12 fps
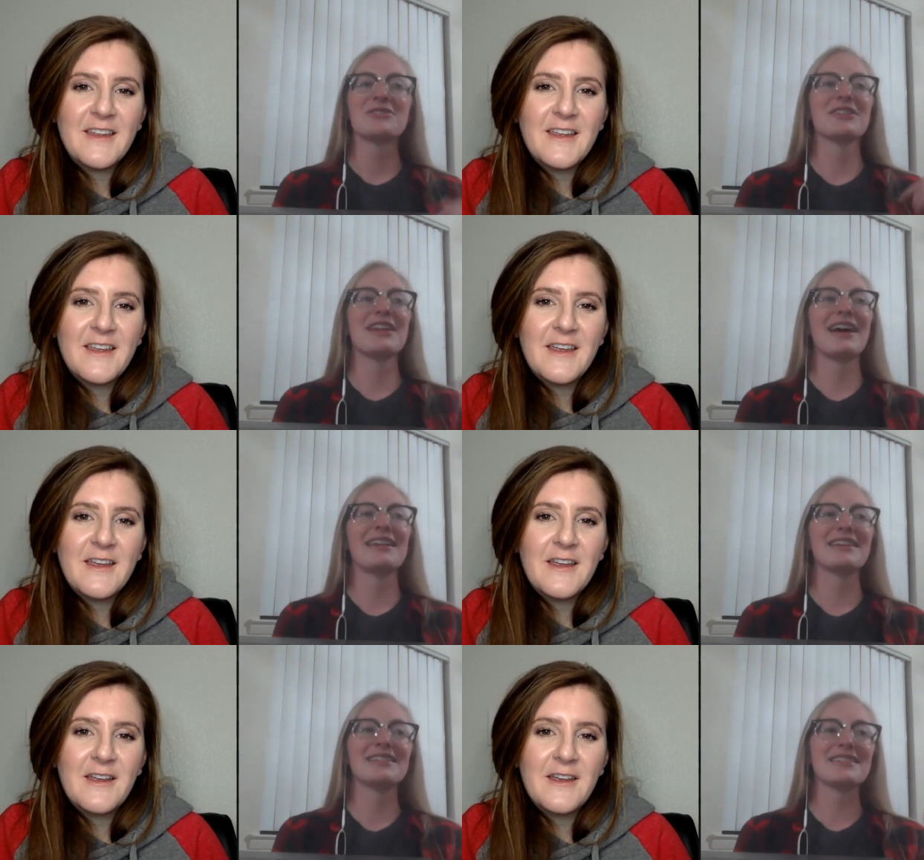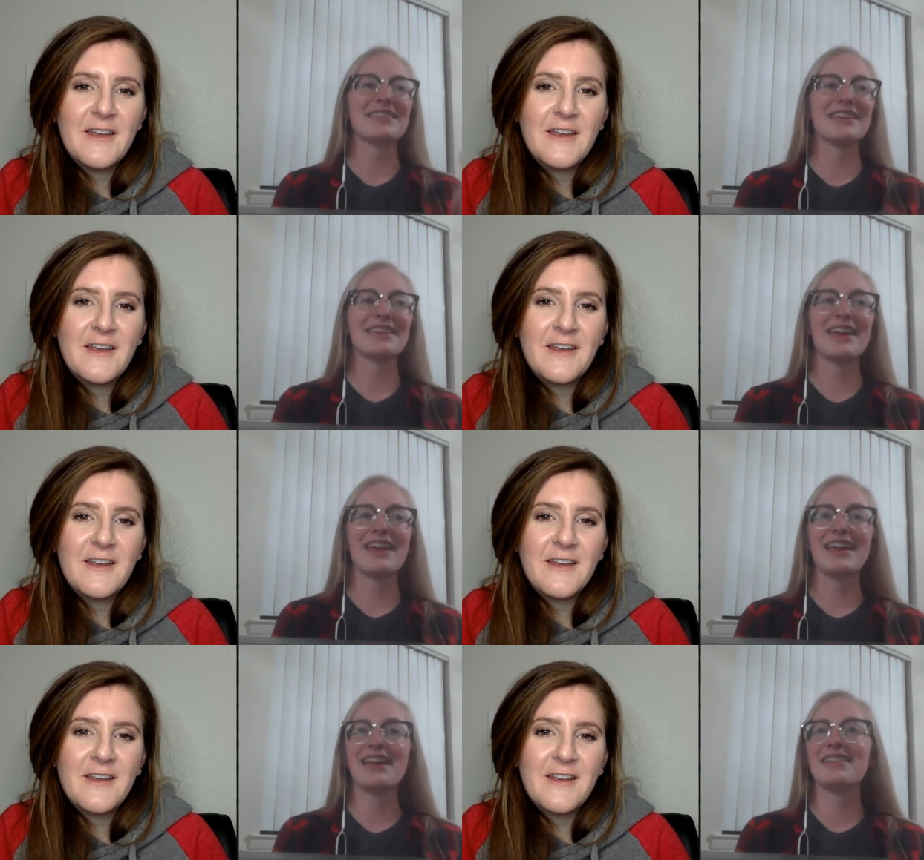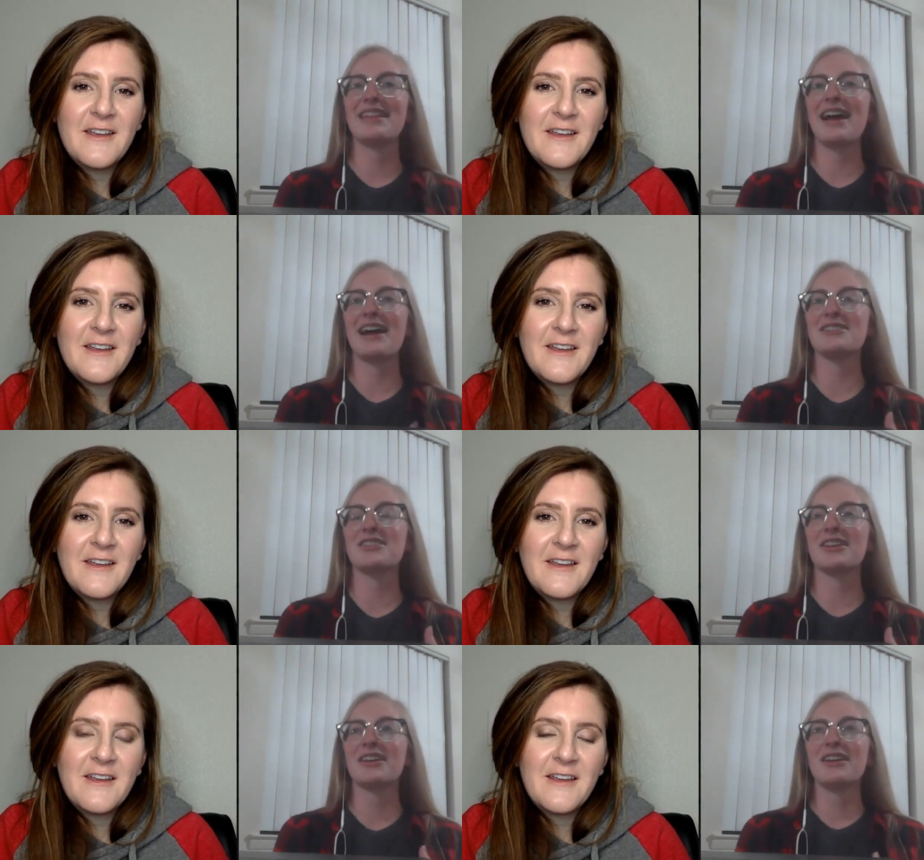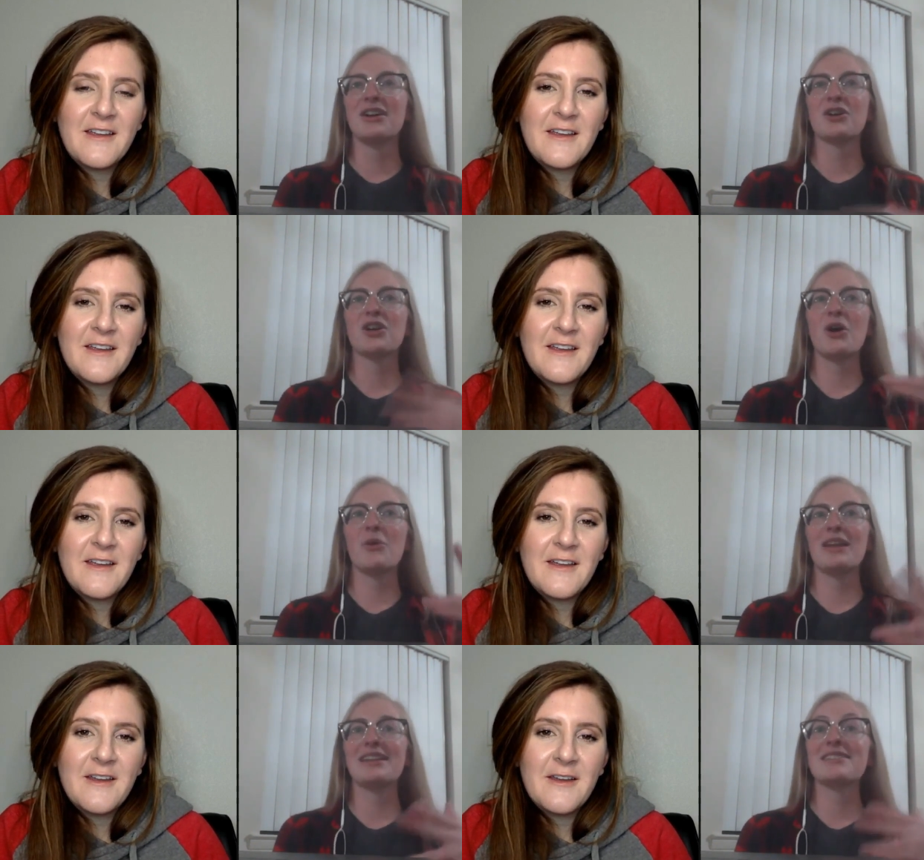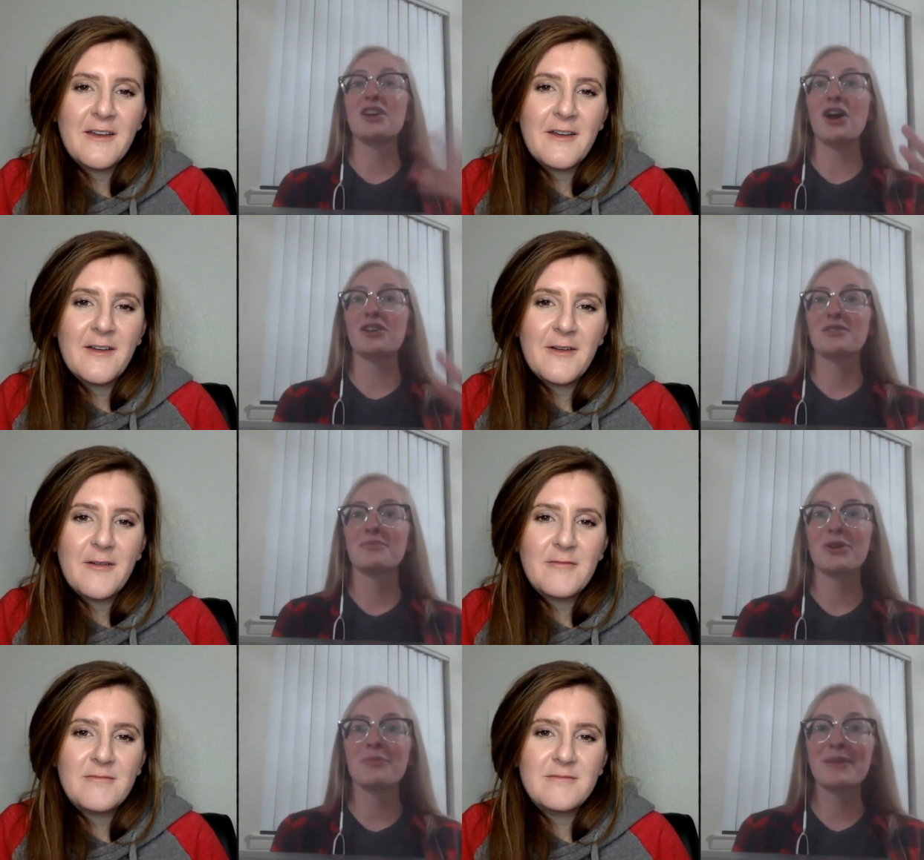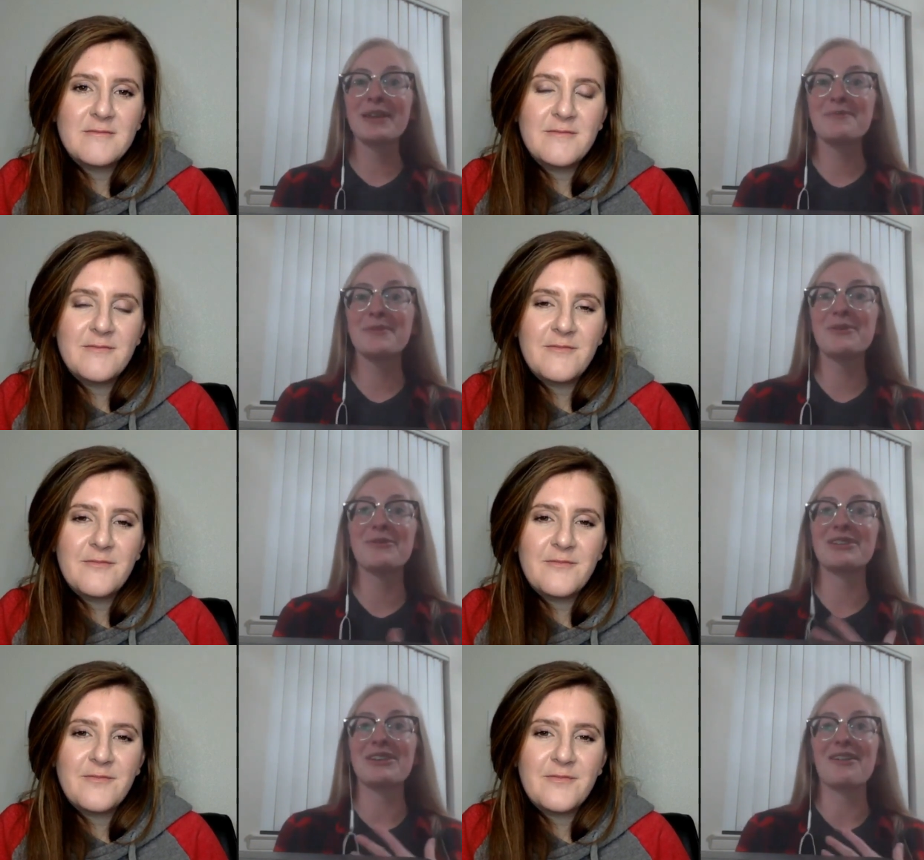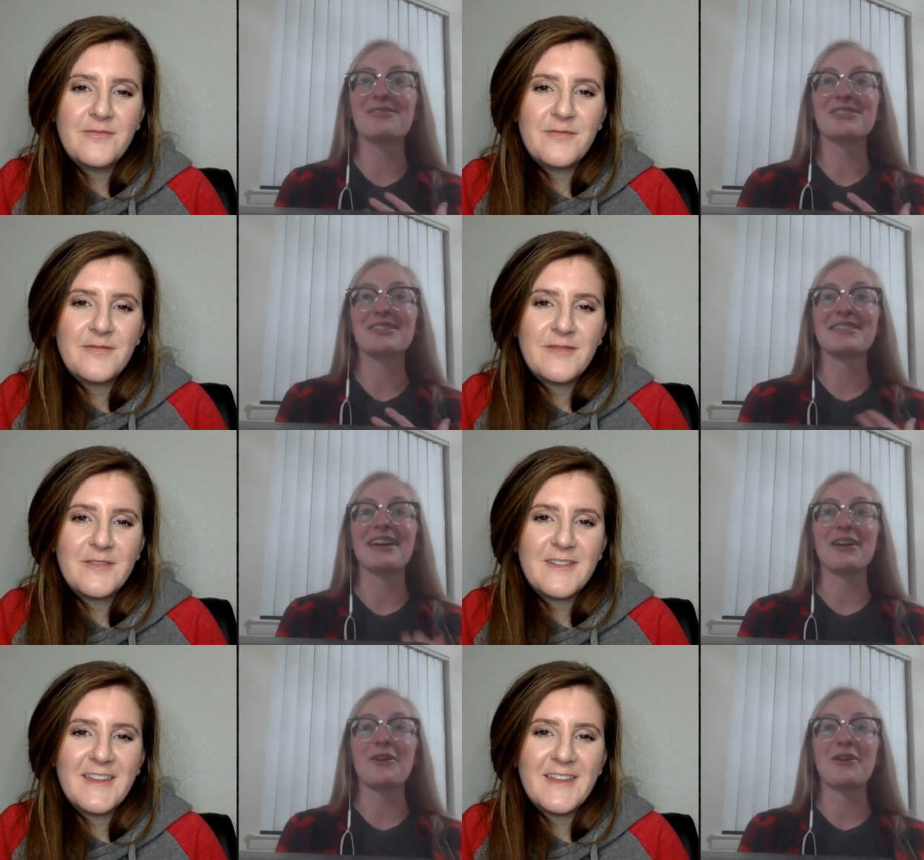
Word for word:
Speaker 1: So then I had to get to the gate and then I had to go in and talk to more people, which I was just like,